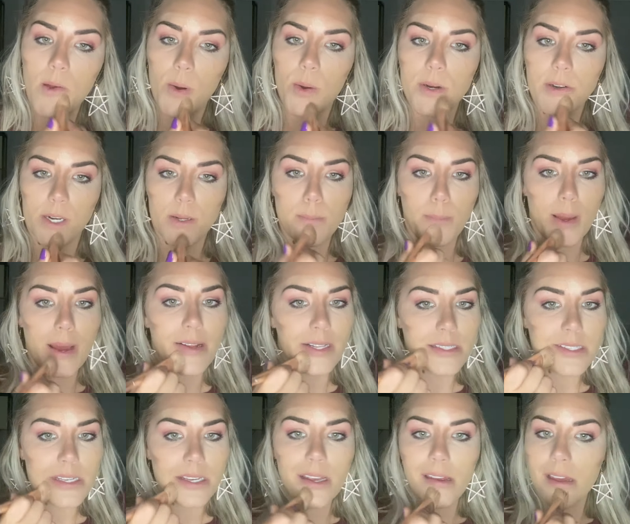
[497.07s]
We're just
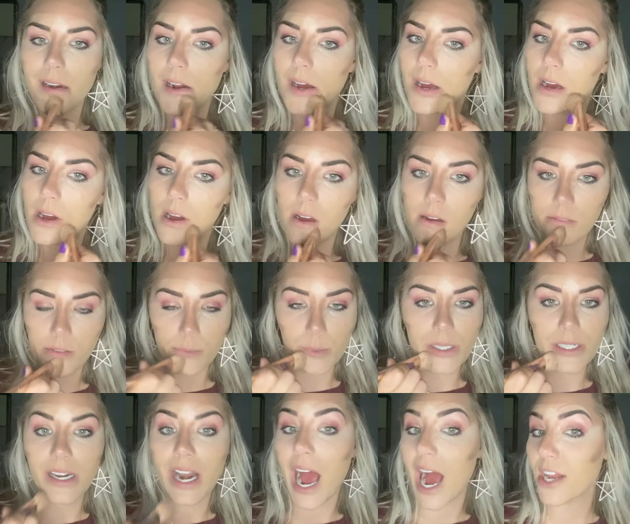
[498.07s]
bouncing it off. We're
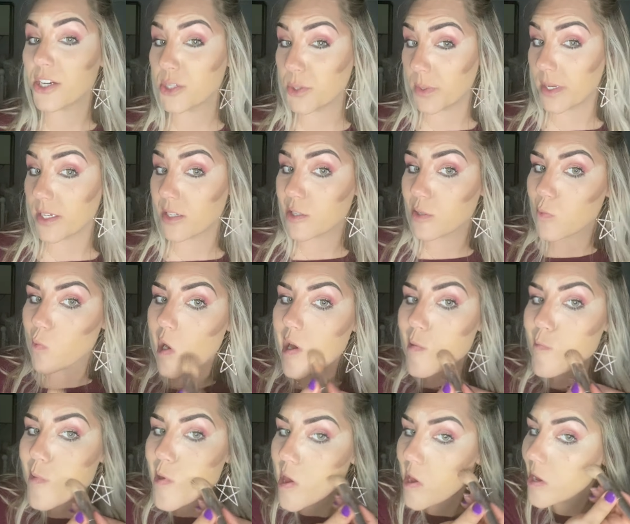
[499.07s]
not doing
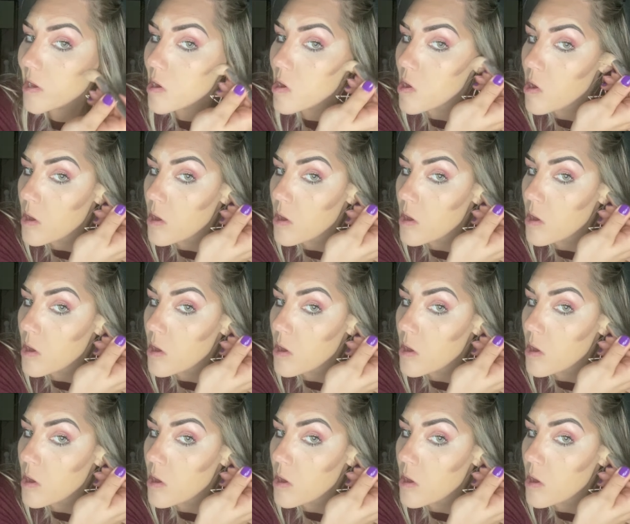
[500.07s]
swiping.